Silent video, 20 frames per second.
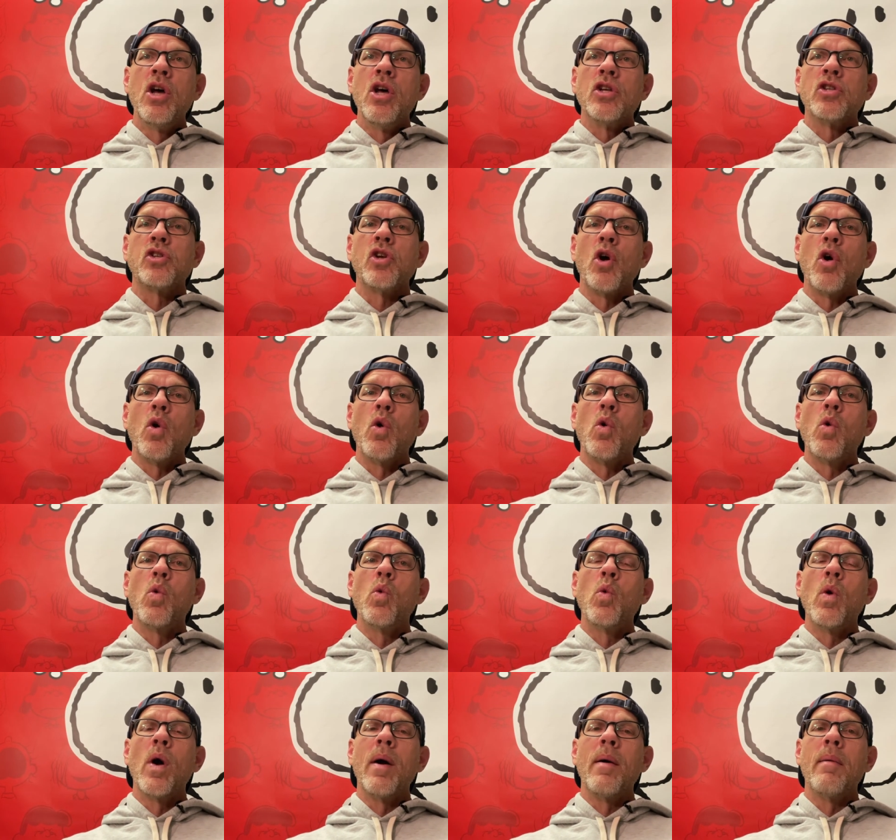
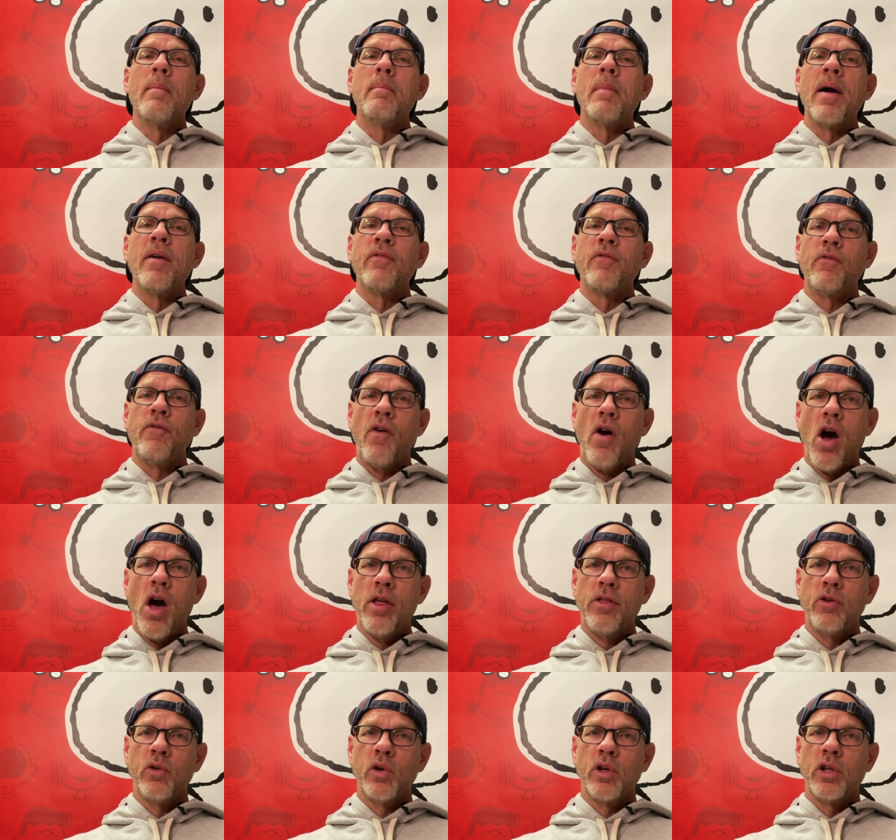So my
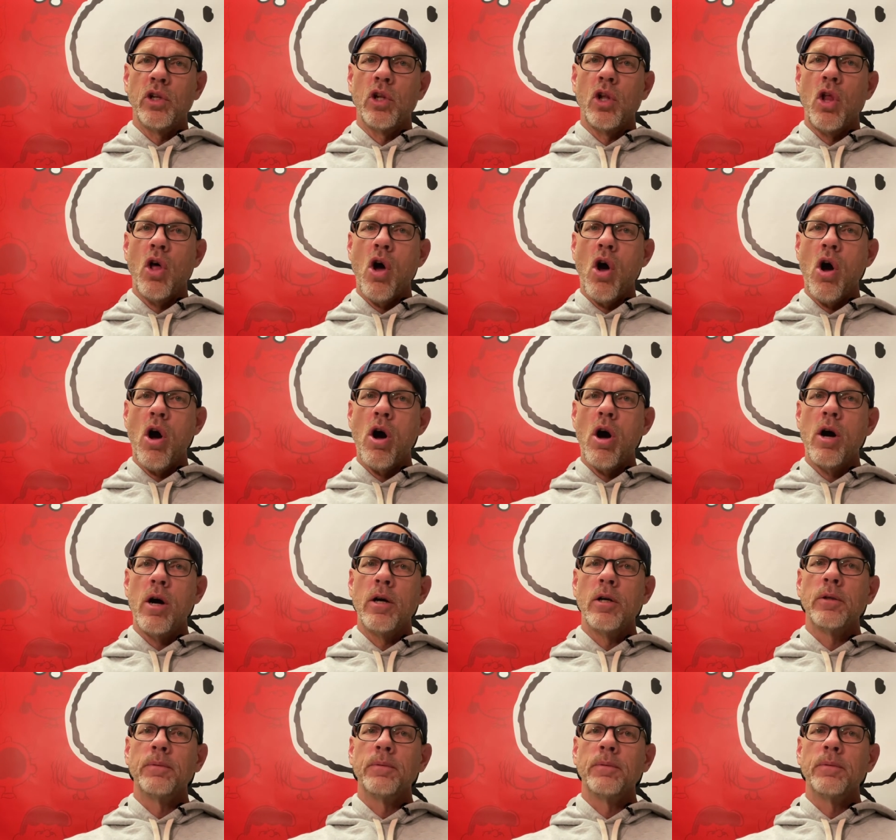father-in-law